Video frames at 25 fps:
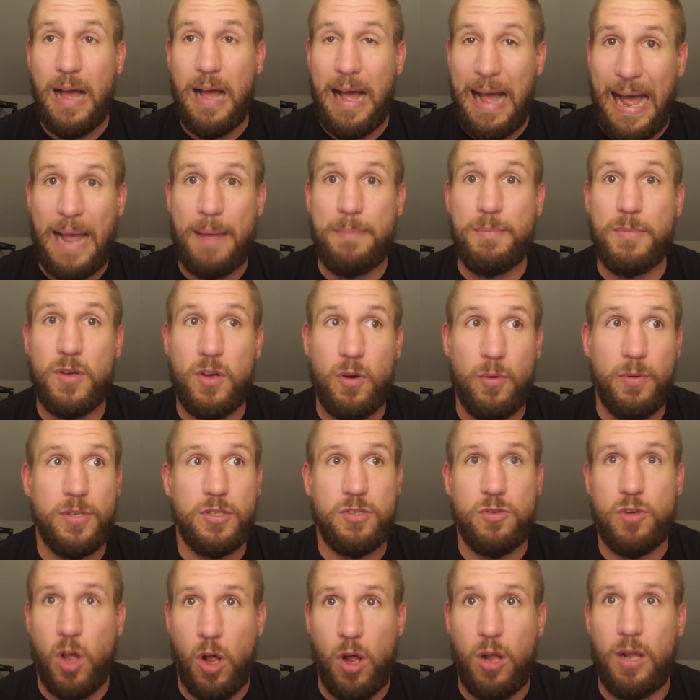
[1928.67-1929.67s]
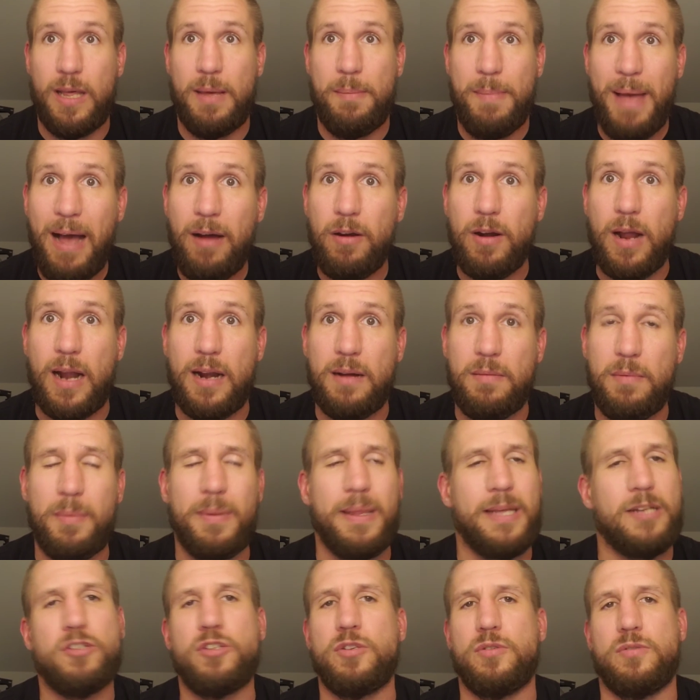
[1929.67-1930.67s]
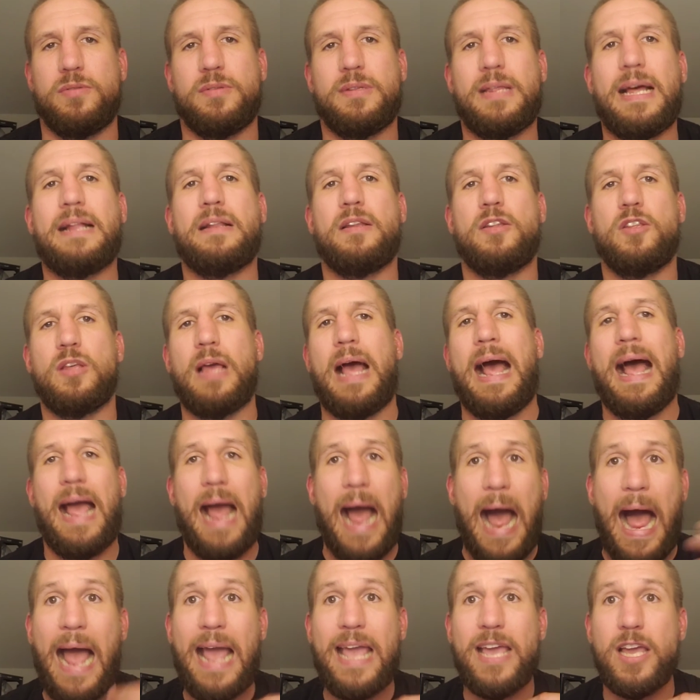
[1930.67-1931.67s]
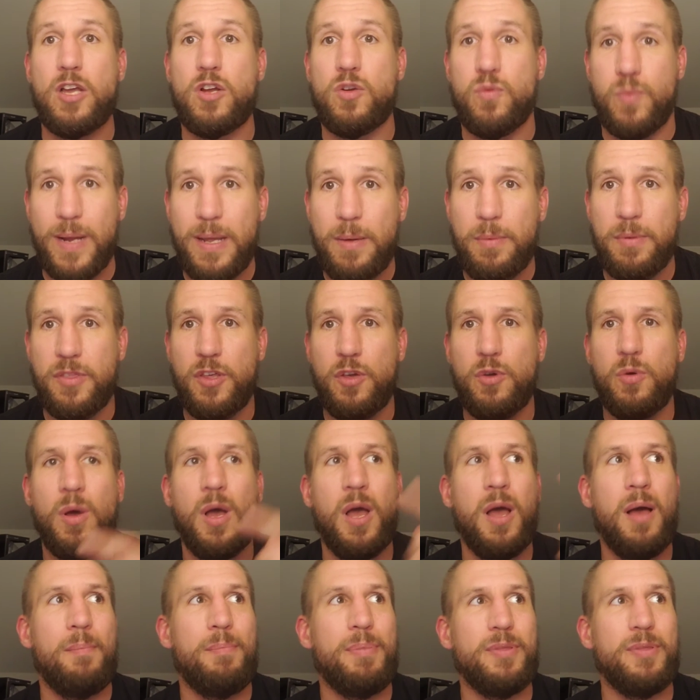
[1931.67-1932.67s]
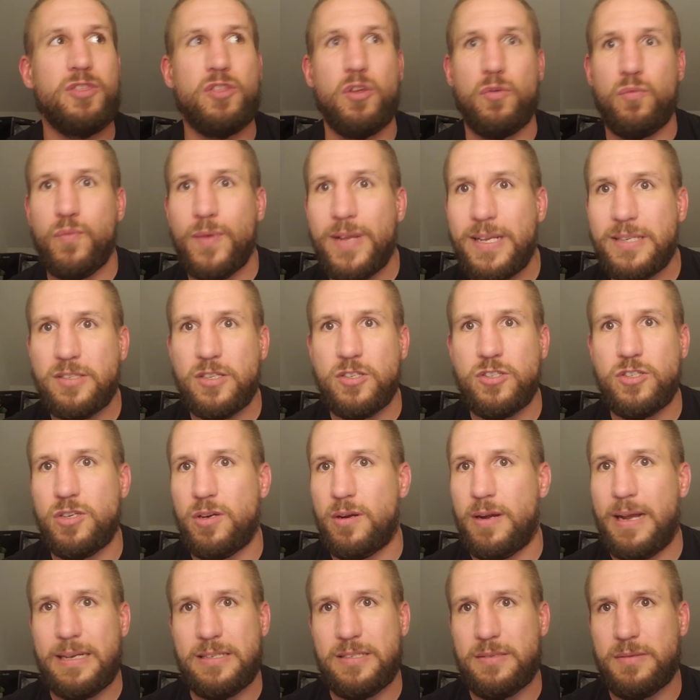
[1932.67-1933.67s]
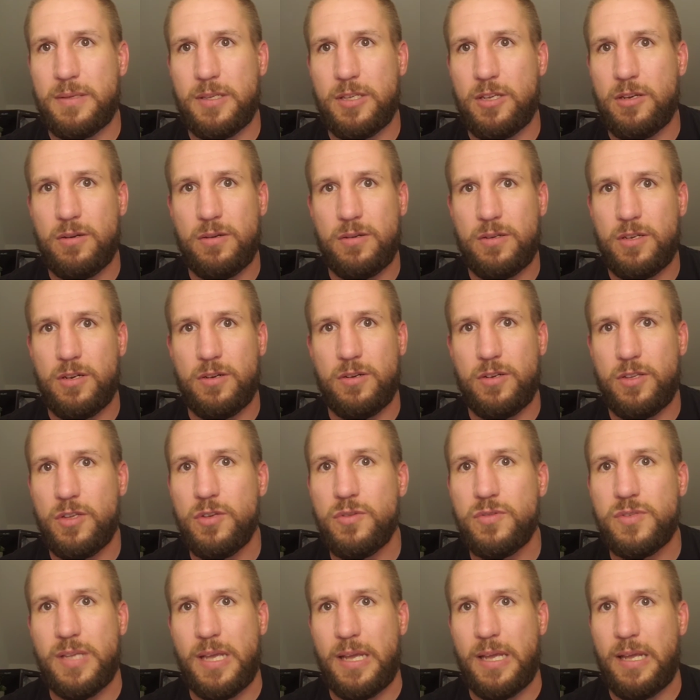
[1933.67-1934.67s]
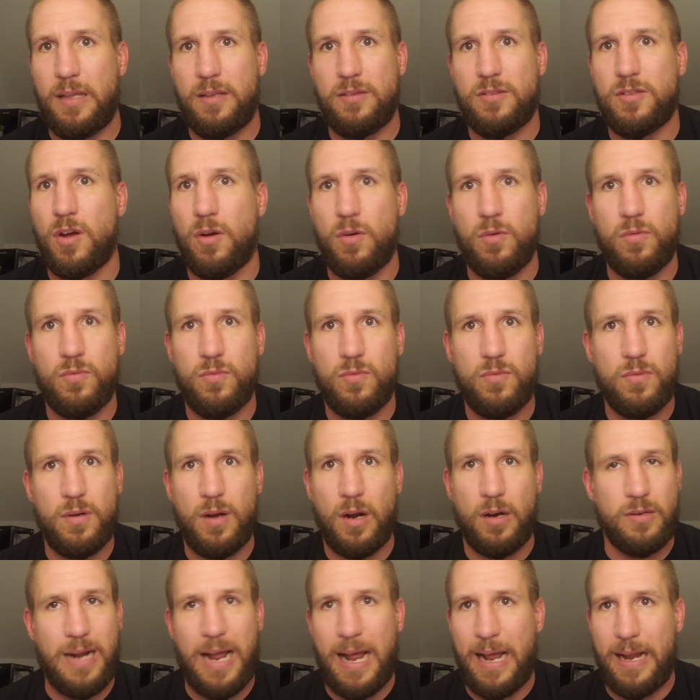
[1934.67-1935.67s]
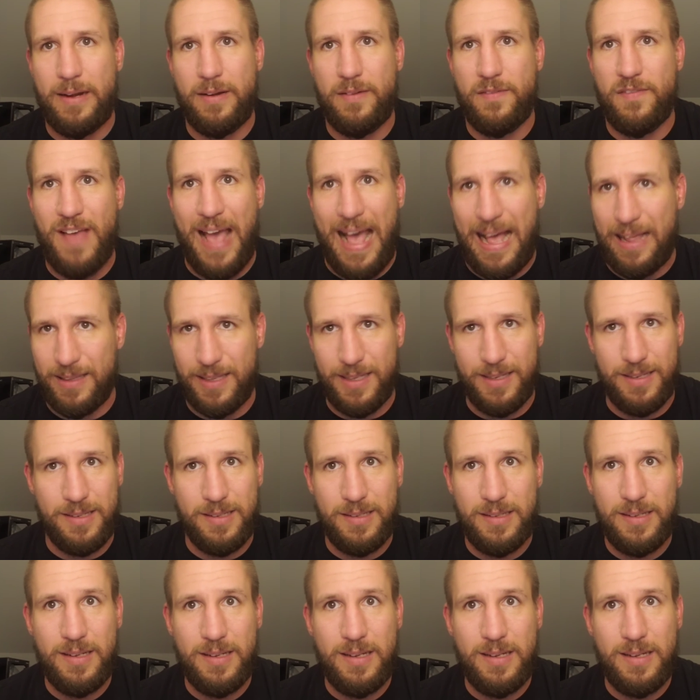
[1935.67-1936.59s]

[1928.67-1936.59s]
I'm going to call him out on him. I'm like, dude, I agree with you, but the reasons you're using are not valid.